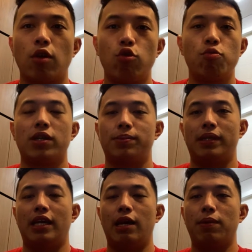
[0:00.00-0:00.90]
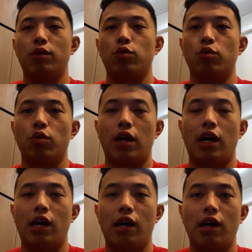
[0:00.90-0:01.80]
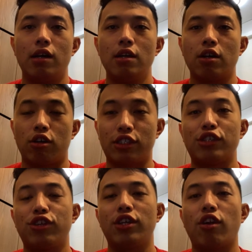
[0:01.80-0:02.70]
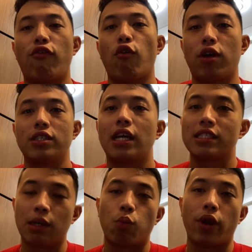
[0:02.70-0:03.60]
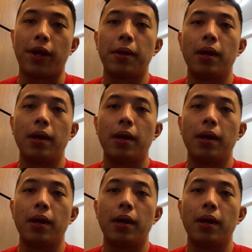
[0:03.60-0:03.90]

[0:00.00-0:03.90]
You must be able to concentrate your focus at somewhere.